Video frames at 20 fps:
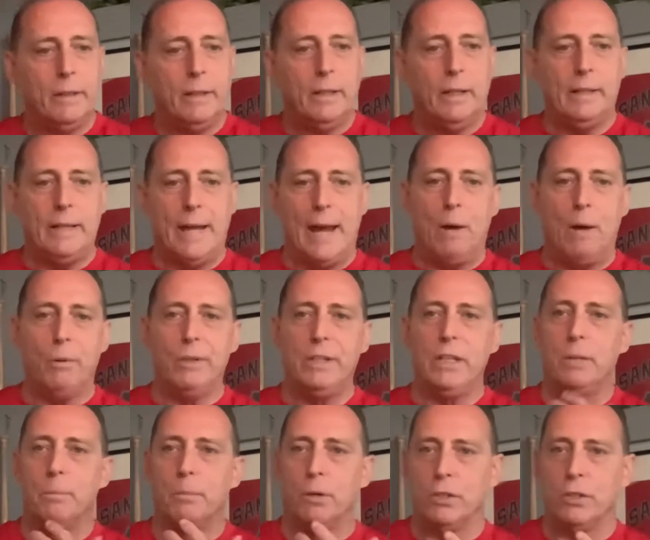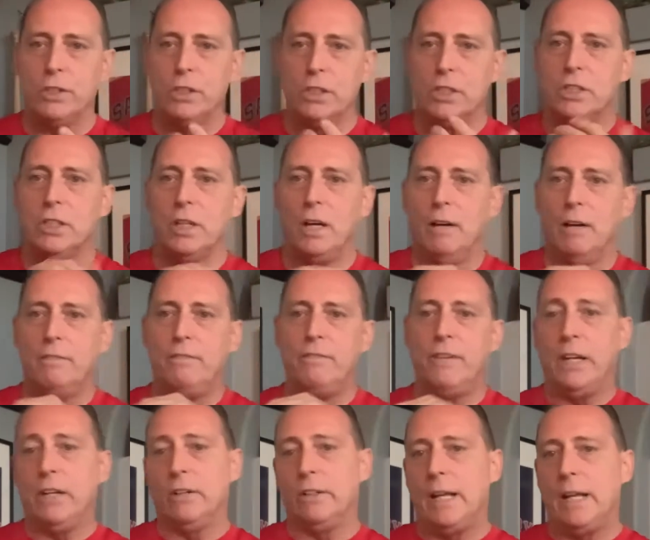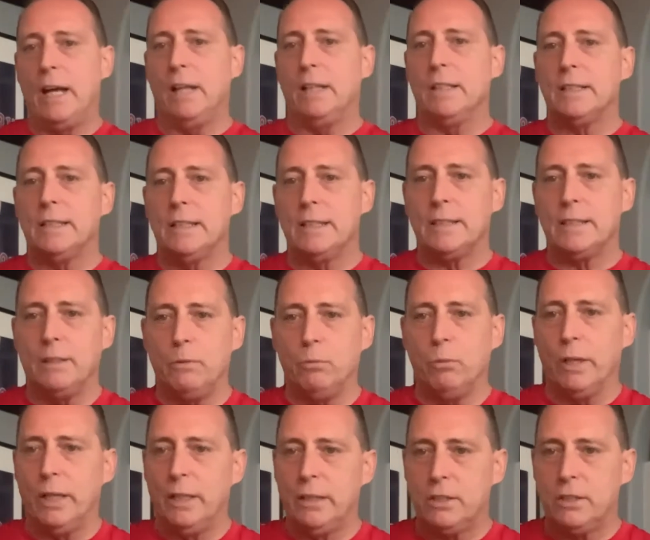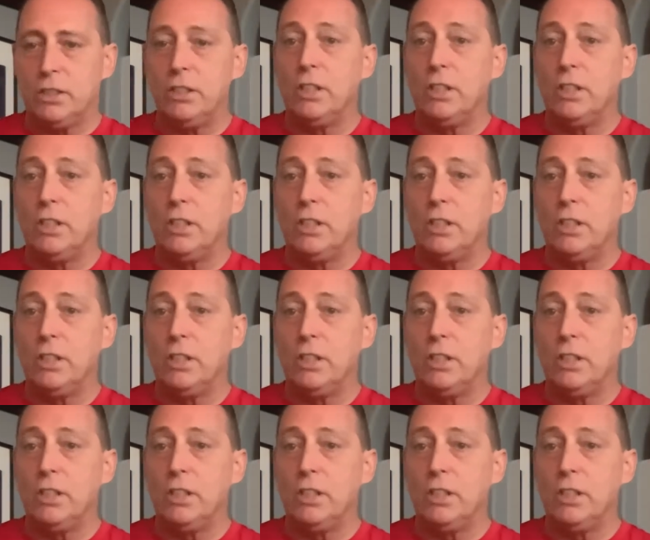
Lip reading: Now with the emergence of video analysis and what it's